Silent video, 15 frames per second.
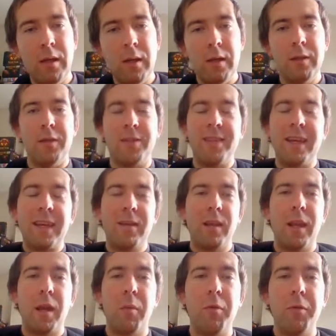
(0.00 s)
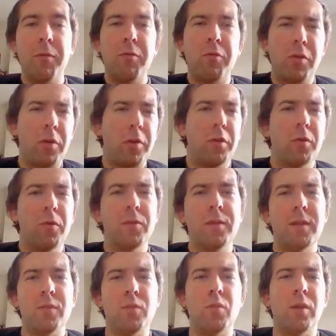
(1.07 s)
The second library we're going to use
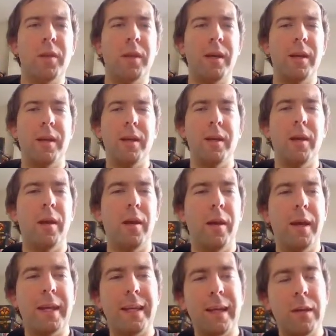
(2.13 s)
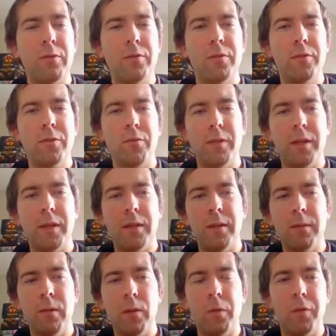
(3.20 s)
is one I encountered when I
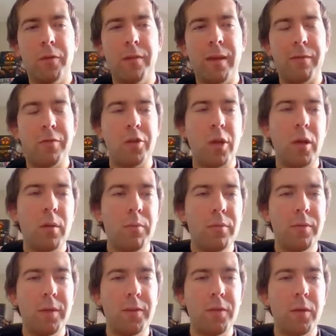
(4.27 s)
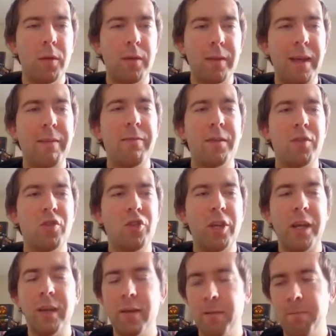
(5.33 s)
learned F#. It's called
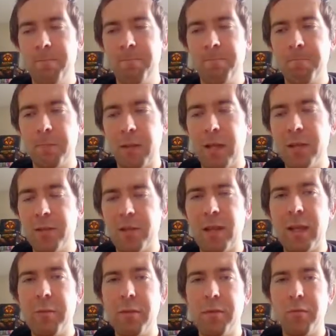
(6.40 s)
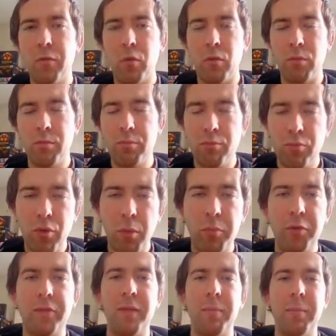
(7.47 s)
FsCheck, and it's a library for
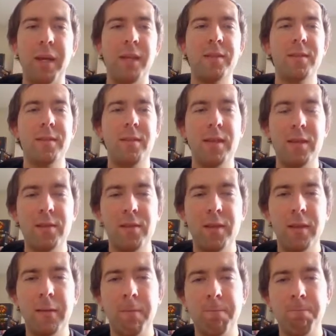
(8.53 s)
property-based testing.